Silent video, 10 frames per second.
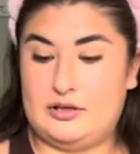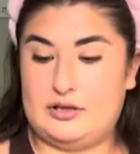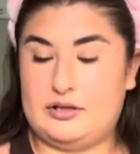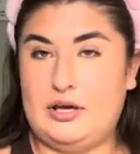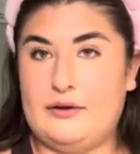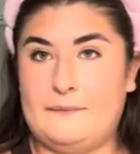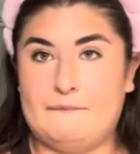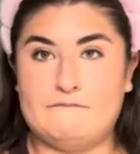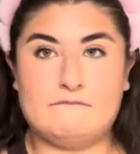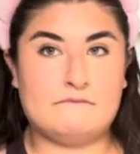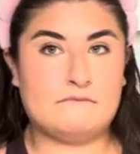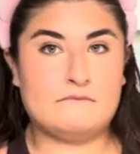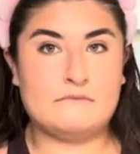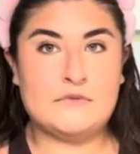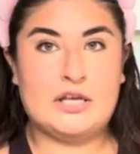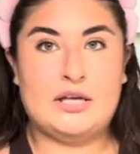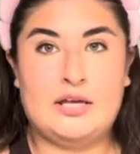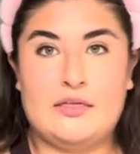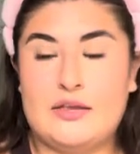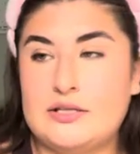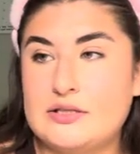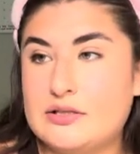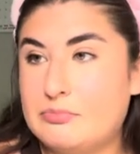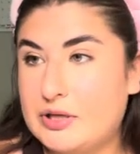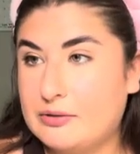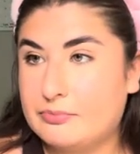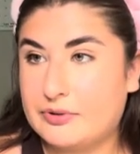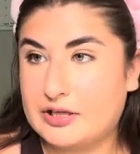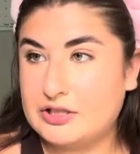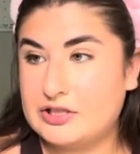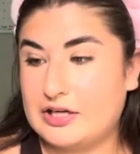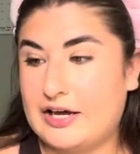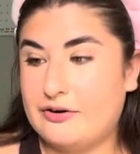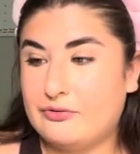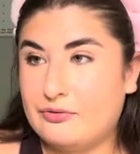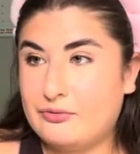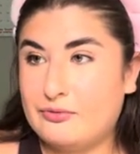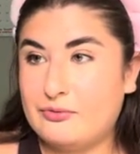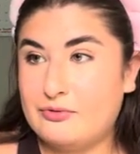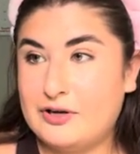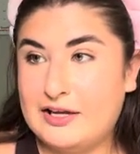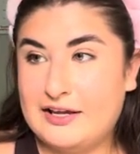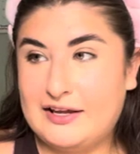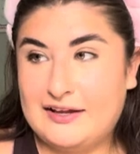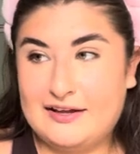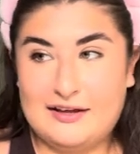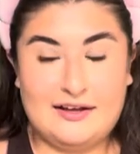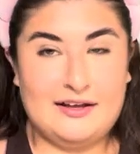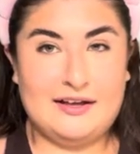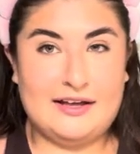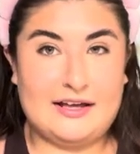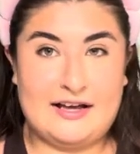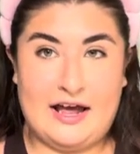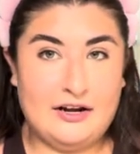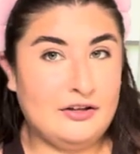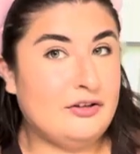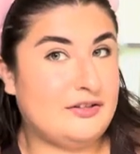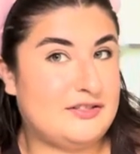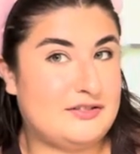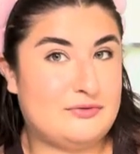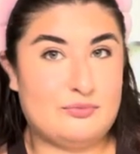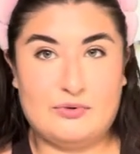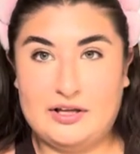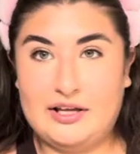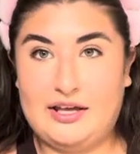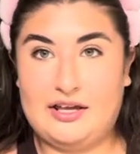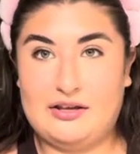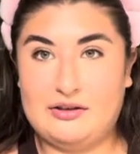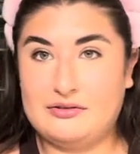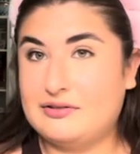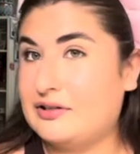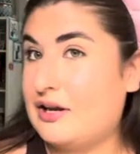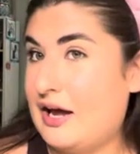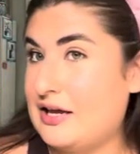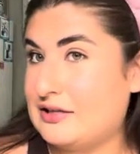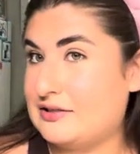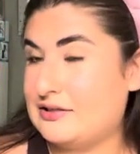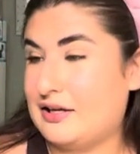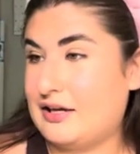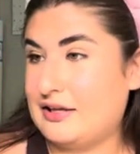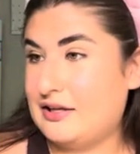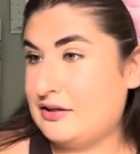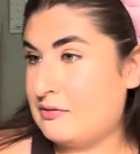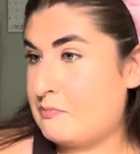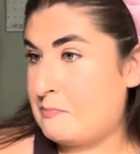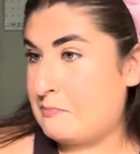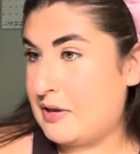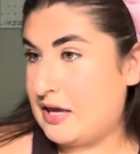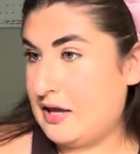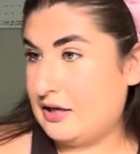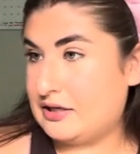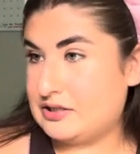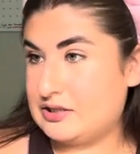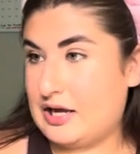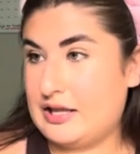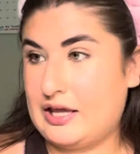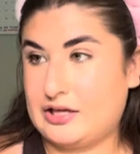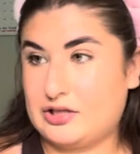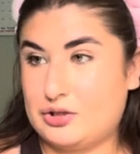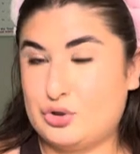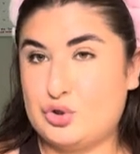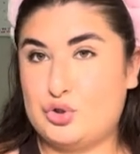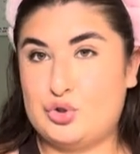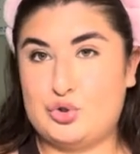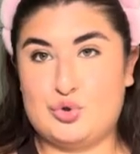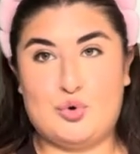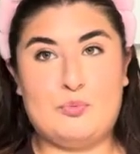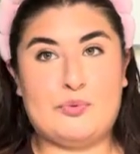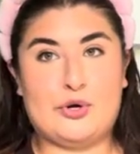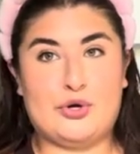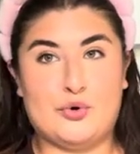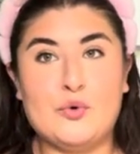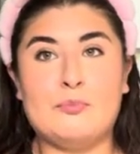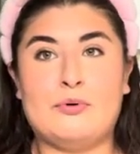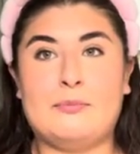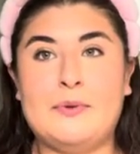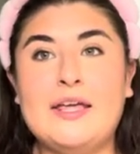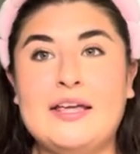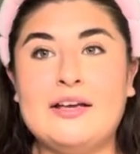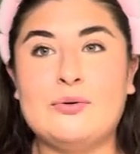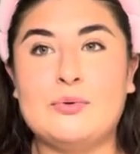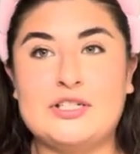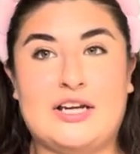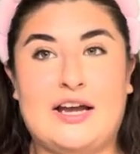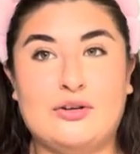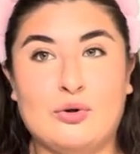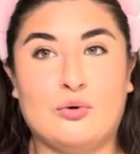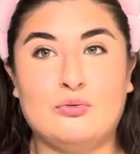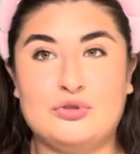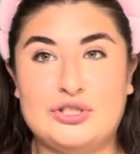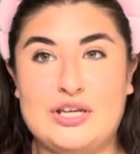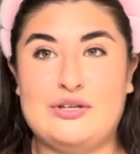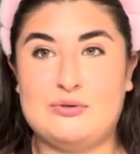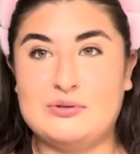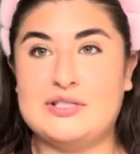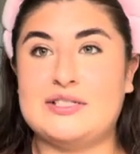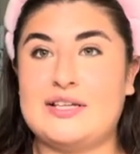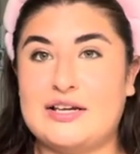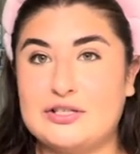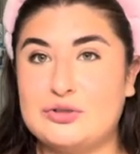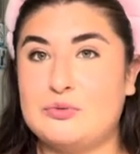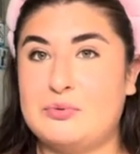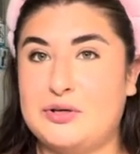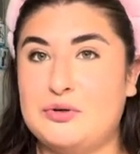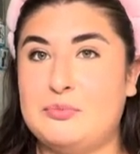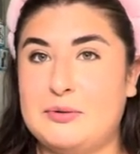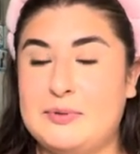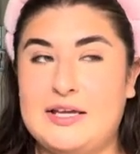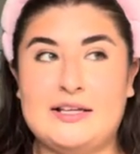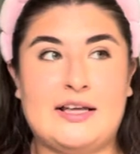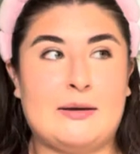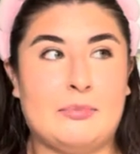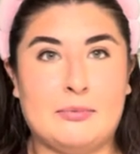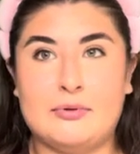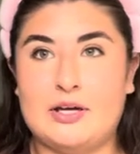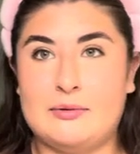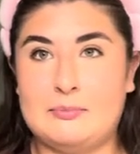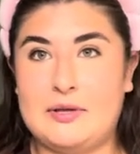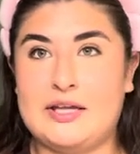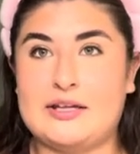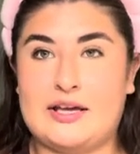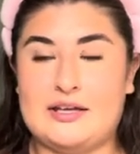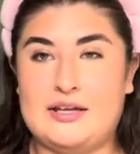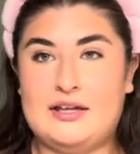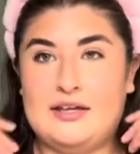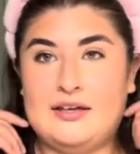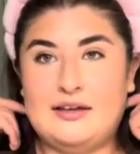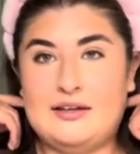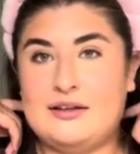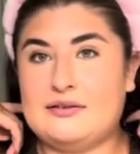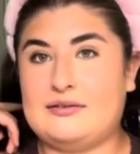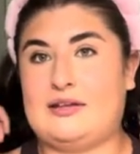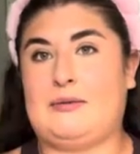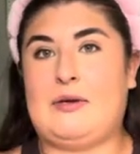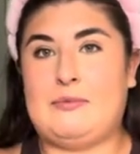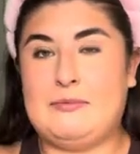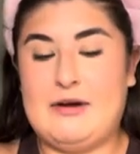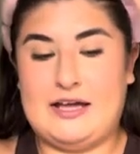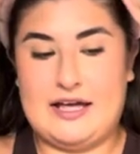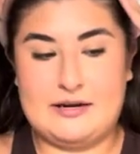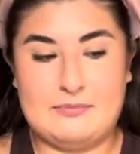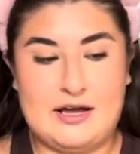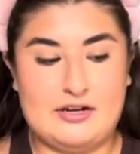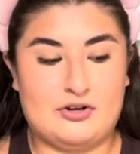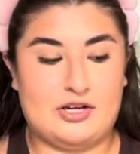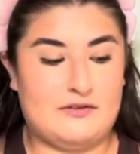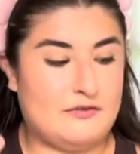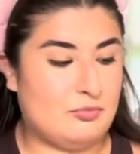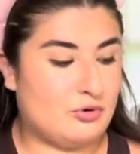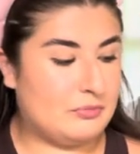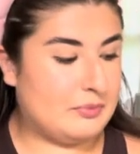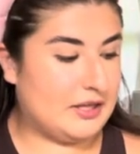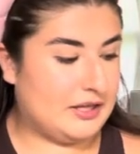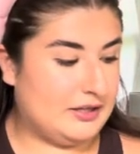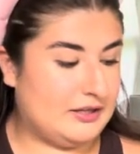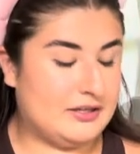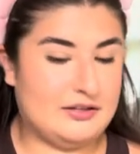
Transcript: Yeah, that's the pink blush. I don't know, it kind of looks really nice. Like I think the pink is not like super duper pink, which I know she uses like a super duper pink, like a bubblegum pink, like like maybe my headband or even more pink